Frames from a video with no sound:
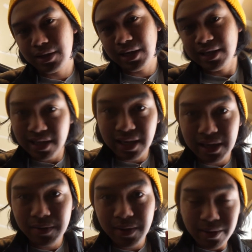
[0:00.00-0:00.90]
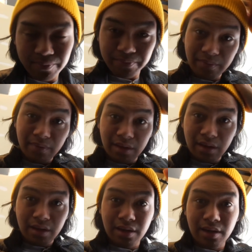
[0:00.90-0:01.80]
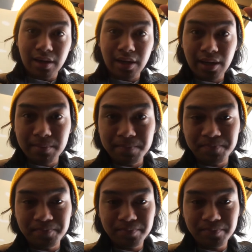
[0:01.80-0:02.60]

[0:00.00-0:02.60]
I did anyway. But I'm